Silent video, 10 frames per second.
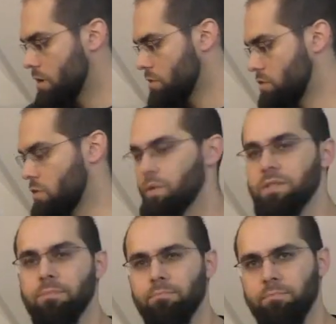So
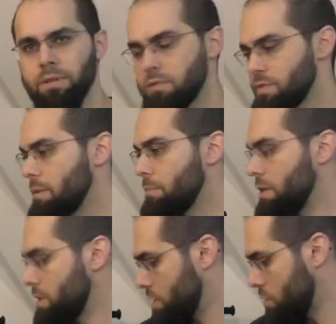it's a bit of
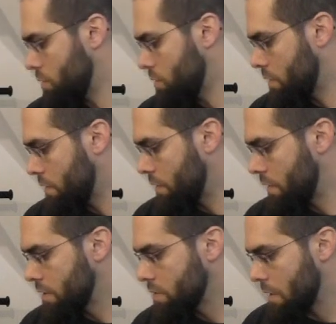stability issue
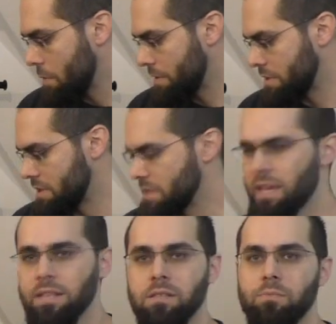thing as well, but in this
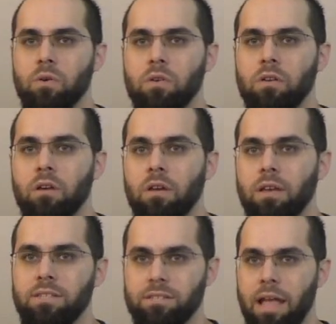case it's more
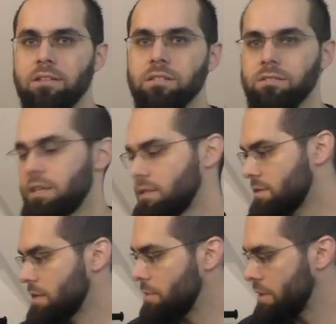static than
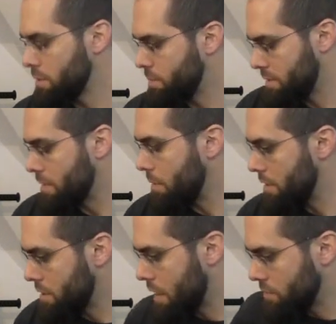stability, but
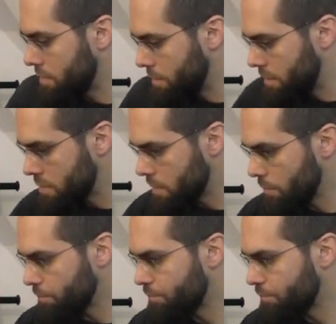stability counts a bit as well.